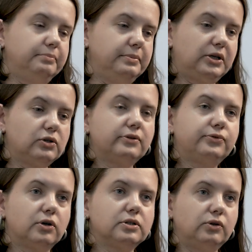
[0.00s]
because of
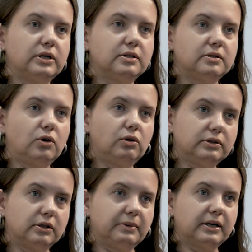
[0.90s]
course US is
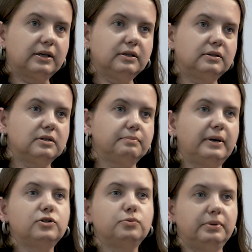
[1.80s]
older market, is
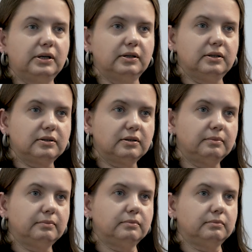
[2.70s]
much bigger,
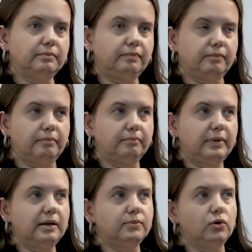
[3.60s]

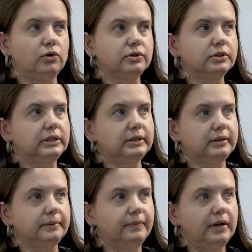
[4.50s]
many more
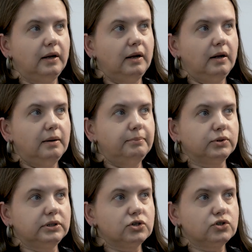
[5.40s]

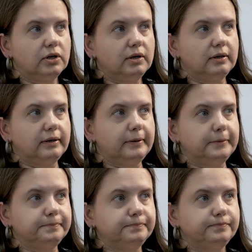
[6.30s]
potential
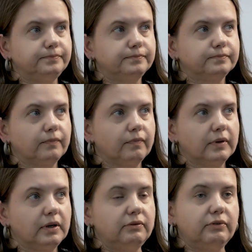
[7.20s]

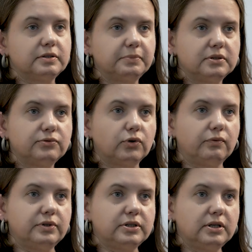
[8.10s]
investments
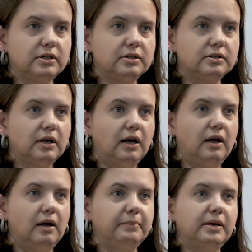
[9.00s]
from VCs,
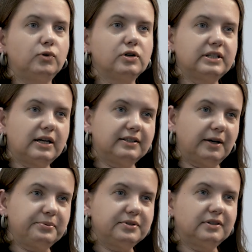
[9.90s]
many more
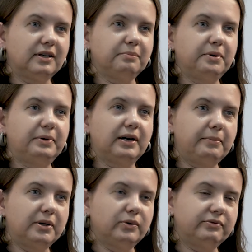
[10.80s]
startups and people
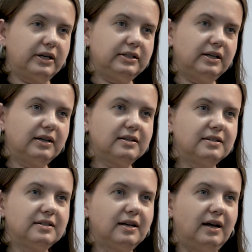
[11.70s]
coming with
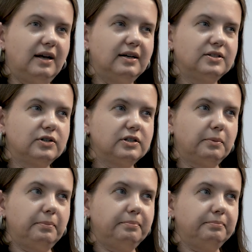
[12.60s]
ideas. So it's a
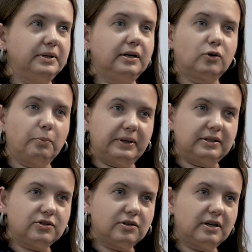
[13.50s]
bigger
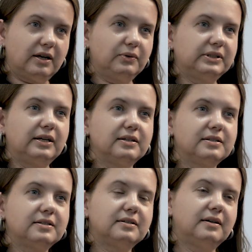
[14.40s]
competition, I would
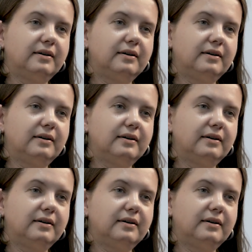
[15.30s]
guess.